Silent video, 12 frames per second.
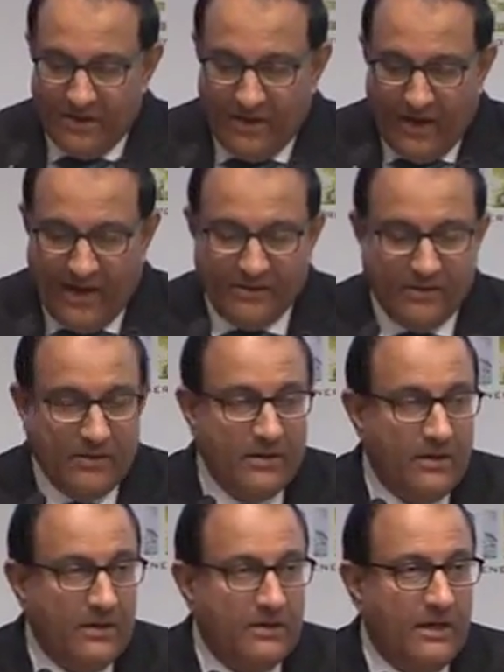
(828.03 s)
and
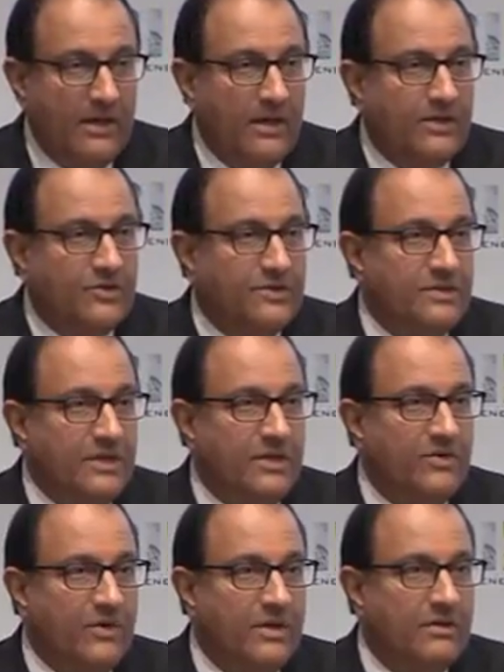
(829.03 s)
the electricity
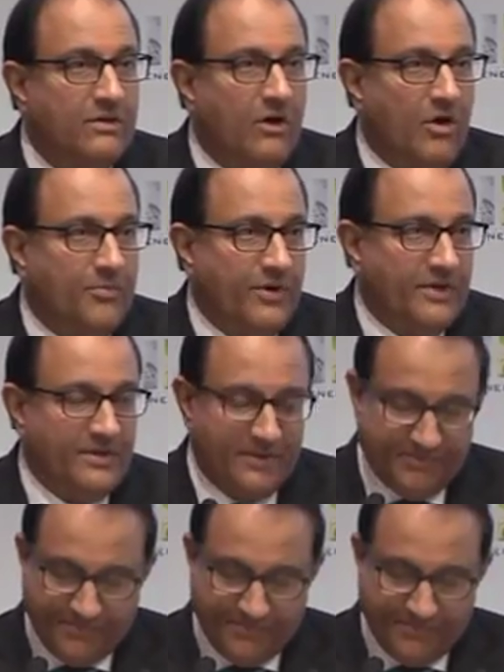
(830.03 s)
grid operator.